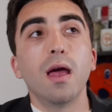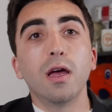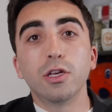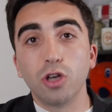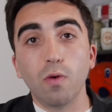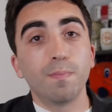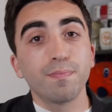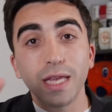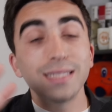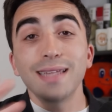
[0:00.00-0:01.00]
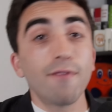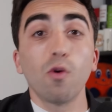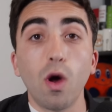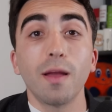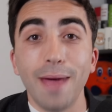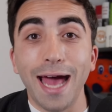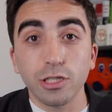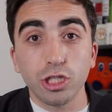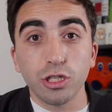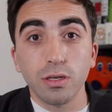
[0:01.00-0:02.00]
So he's never won a
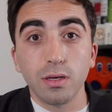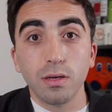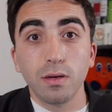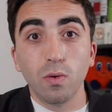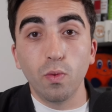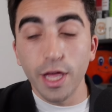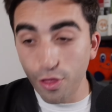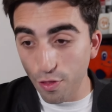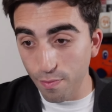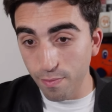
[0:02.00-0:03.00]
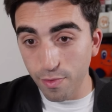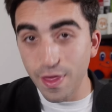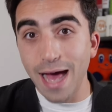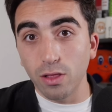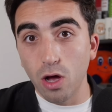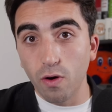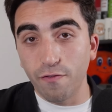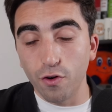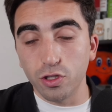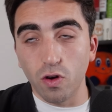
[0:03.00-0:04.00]
match with that low a
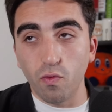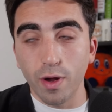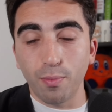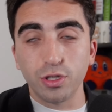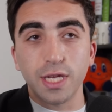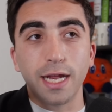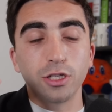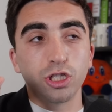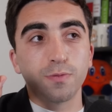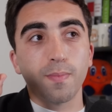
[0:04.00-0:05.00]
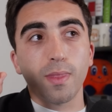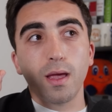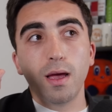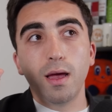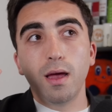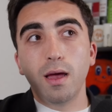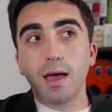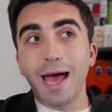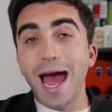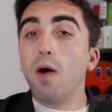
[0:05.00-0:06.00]
first serve win percentage.
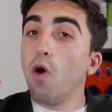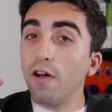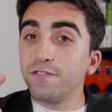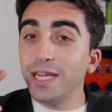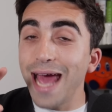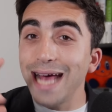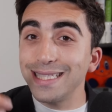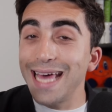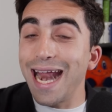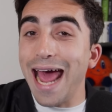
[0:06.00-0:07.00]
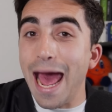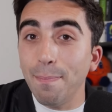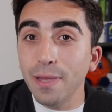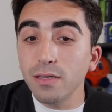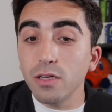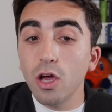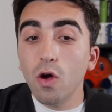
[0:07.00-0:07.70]
How often has that happened?